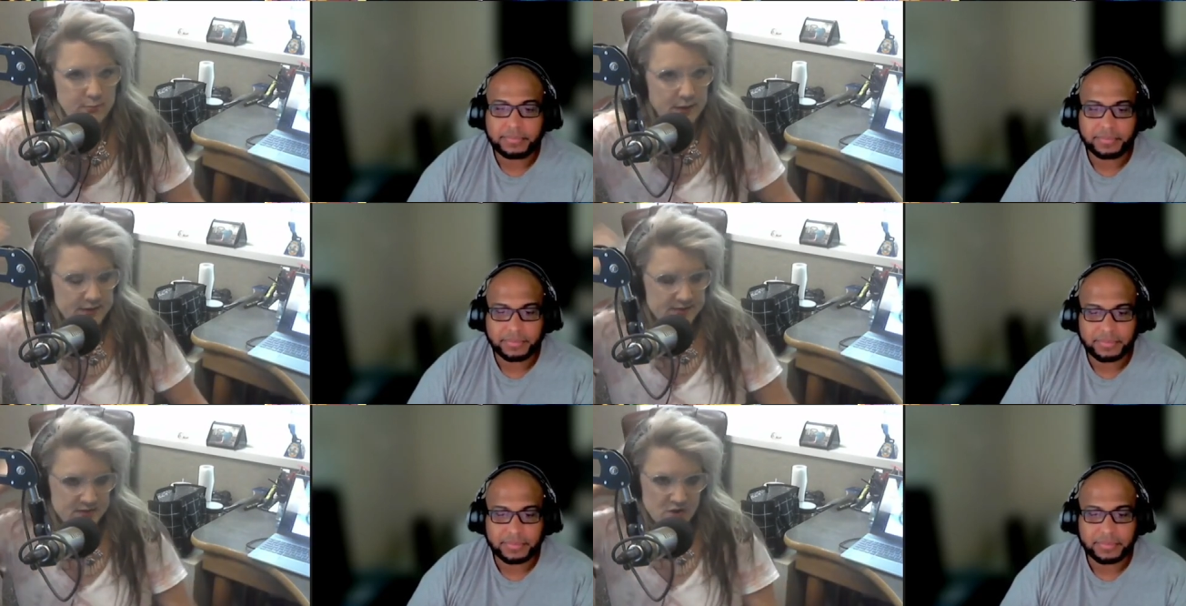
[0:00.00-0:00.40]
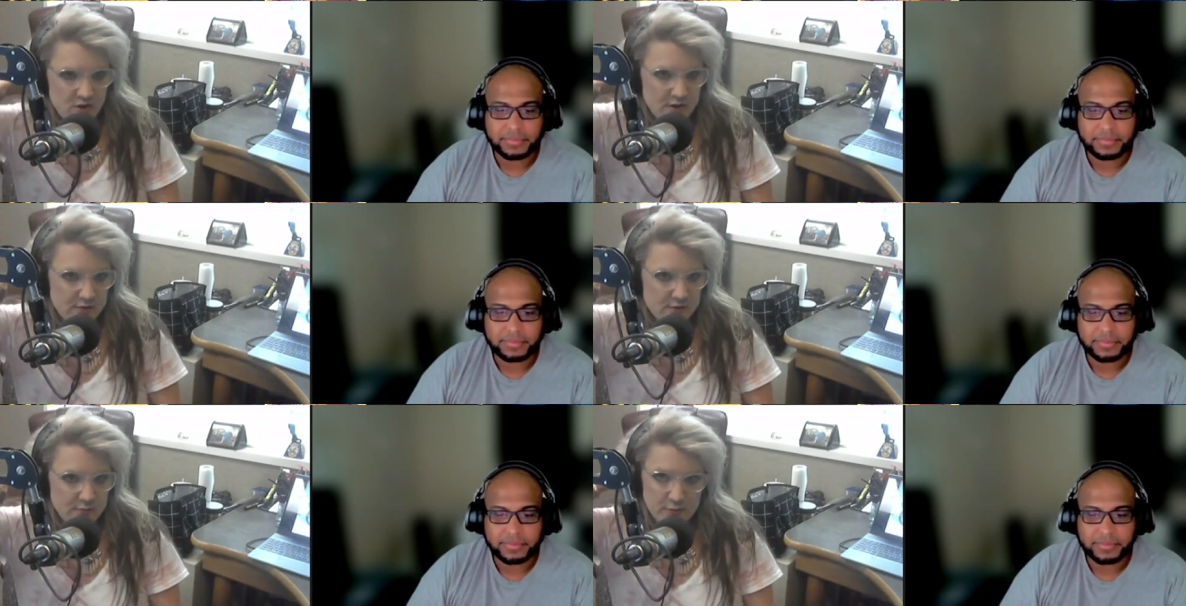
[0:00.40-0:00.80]
Speaker 1: based
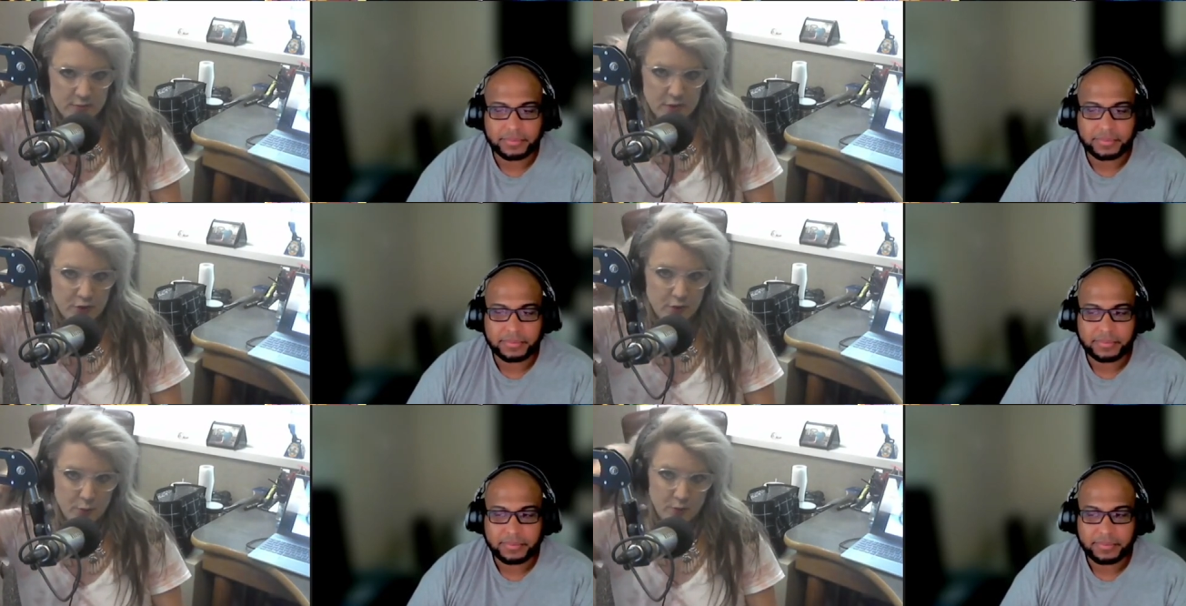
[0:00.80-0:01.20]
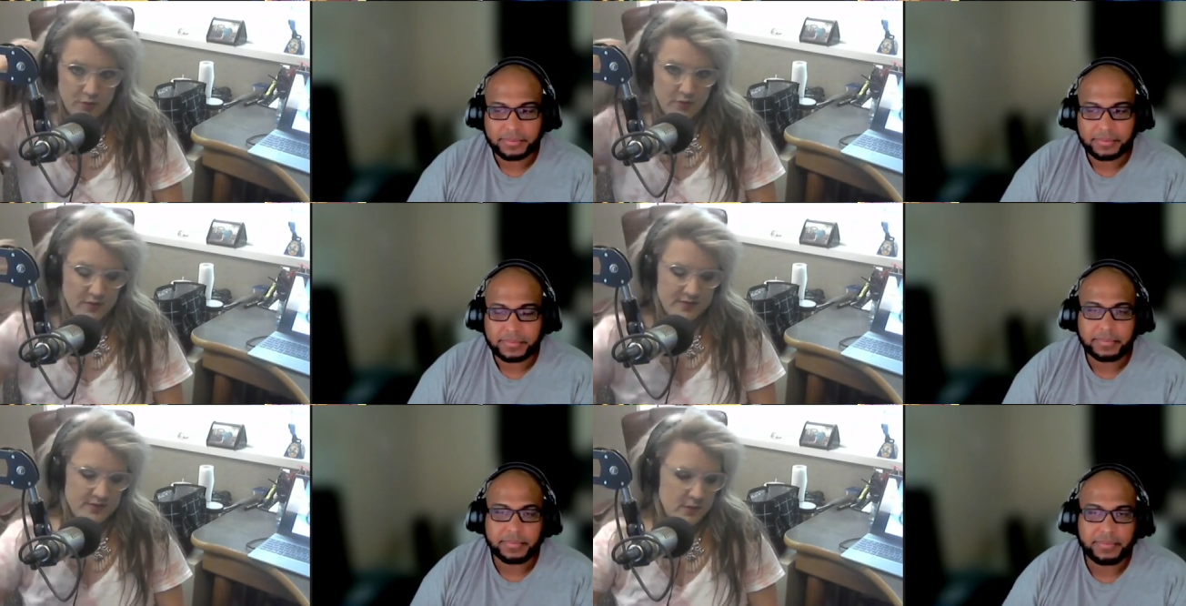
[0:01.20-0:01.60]
on, you know, whether
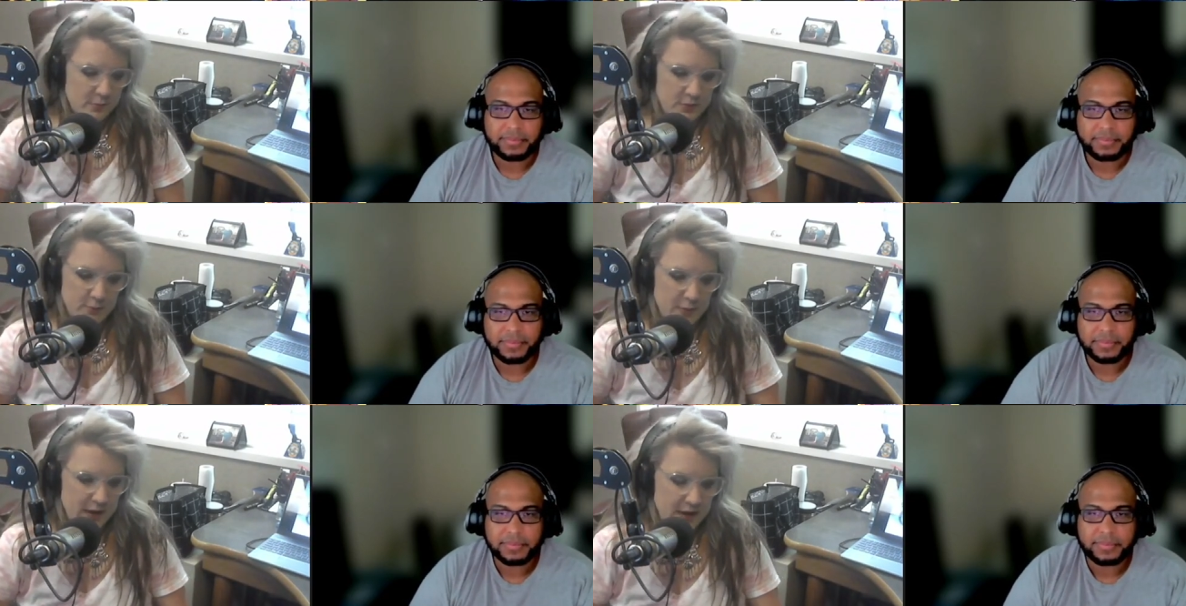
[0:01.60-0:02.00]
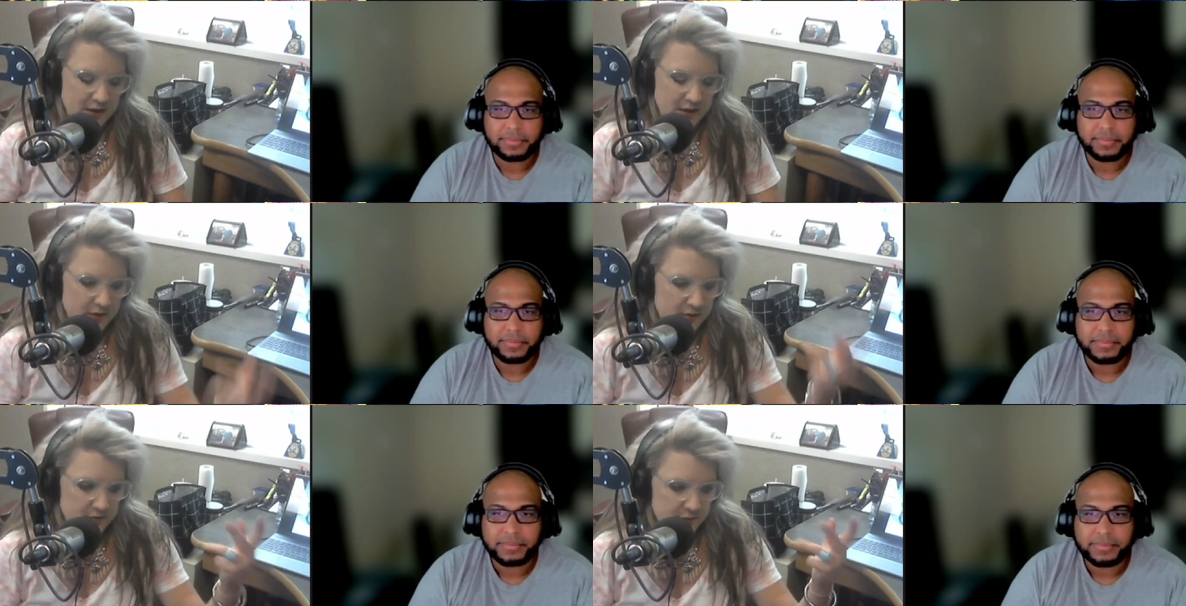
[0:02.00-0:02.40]
they stay with the
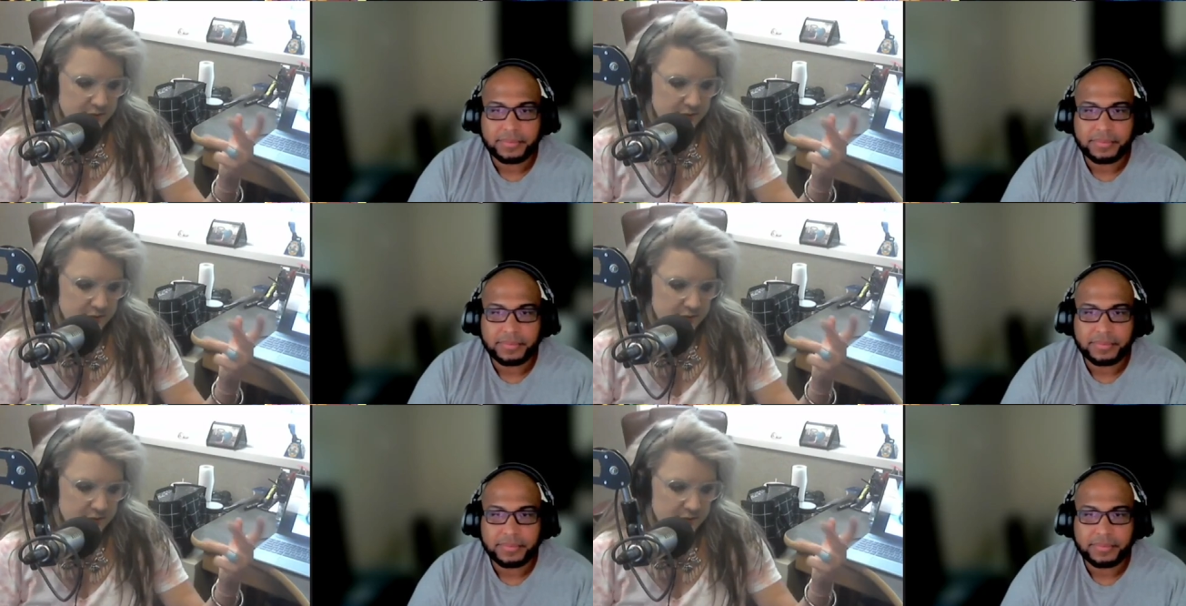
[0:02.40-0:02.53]
band.